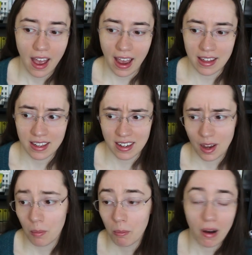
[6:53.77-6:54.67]
And then
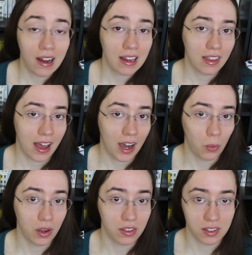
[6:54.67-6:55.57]
combine that
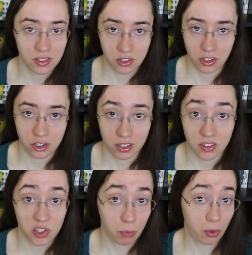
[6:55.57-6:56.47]
with
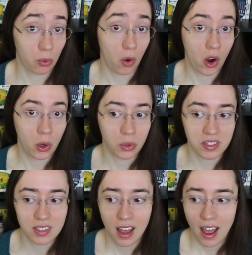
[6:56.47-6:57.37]
Sturgeon's
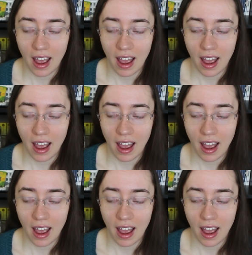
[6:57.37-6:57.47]
prose